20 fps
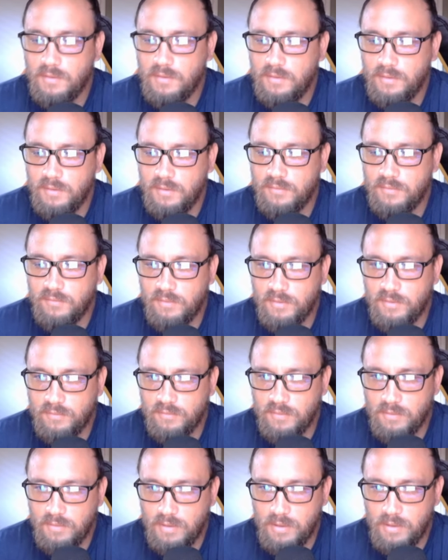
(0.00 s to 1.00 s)
And so I
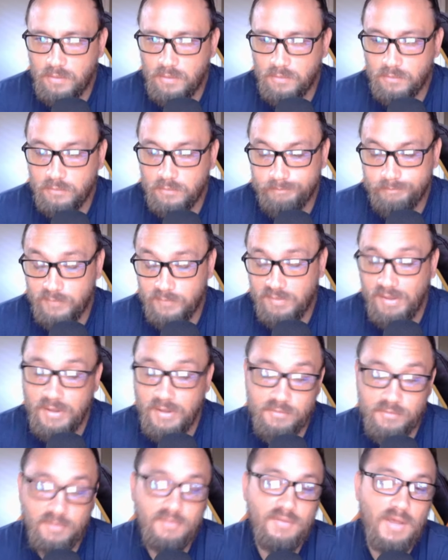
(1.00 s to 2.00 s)
saw how
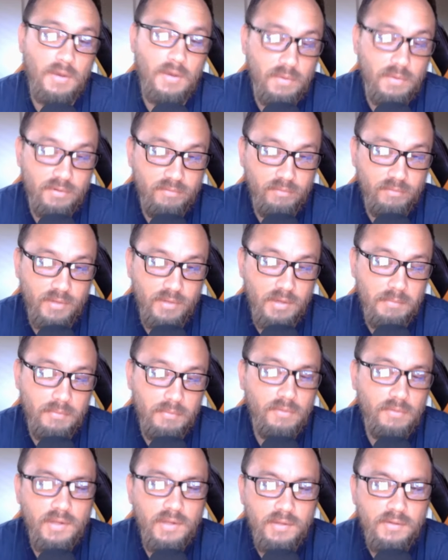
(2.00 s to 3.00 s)
dangerous that was for the
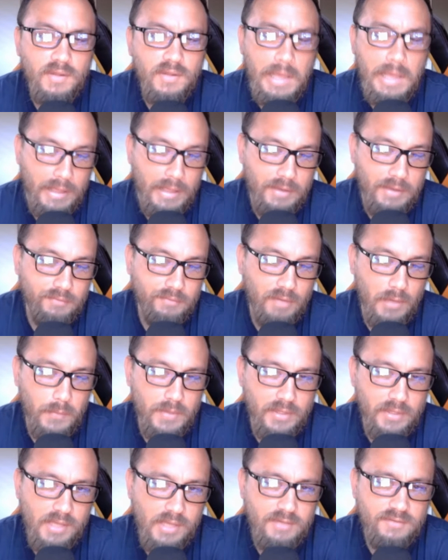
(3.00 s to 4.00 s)
opponent. I
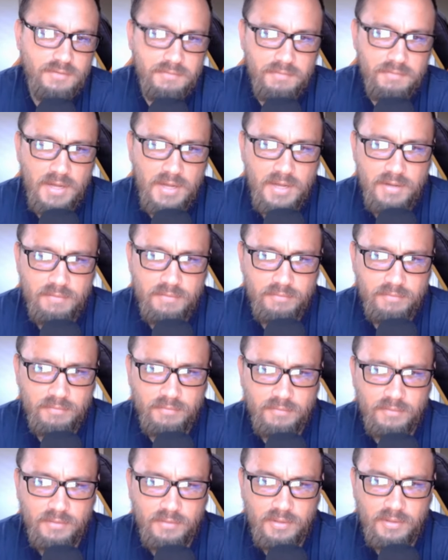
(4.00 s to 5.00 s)
went knight j5.
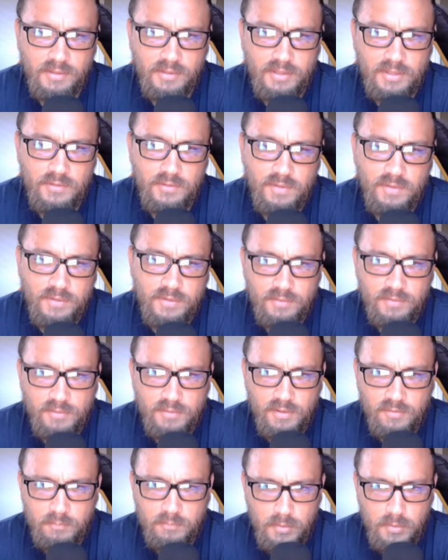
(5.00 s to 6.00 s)
He tried to
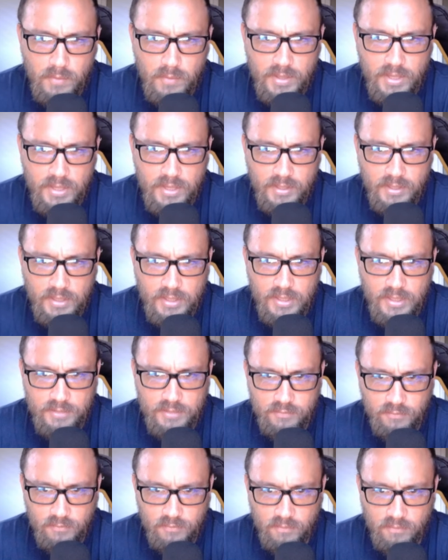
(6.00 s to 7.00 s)
chase me away, and I
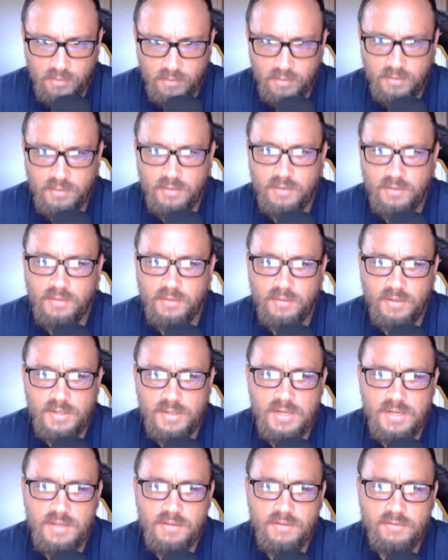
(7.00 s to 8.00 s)
just took.
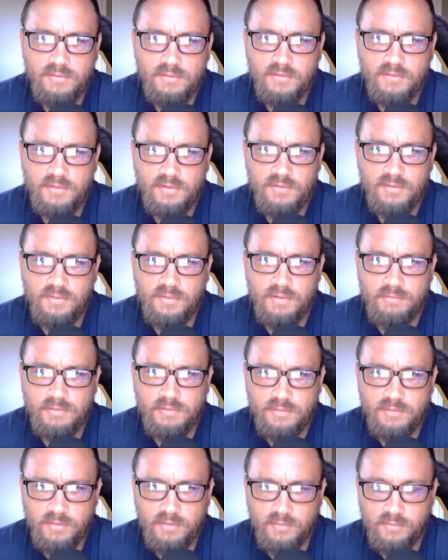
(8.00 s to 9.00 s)
And now this is a
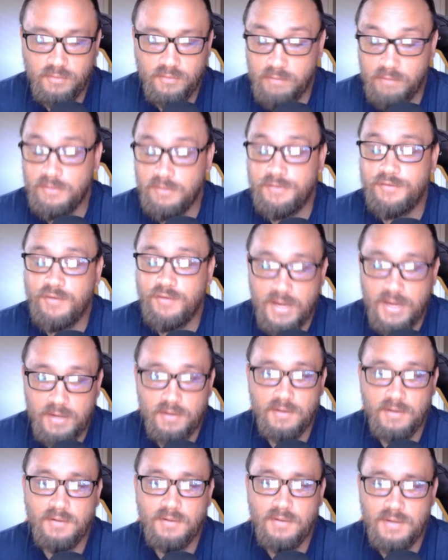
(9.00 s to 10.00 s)
discovered check
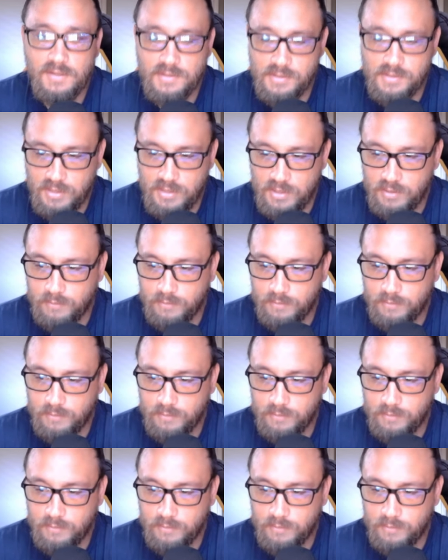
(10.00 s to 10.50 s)
on the king.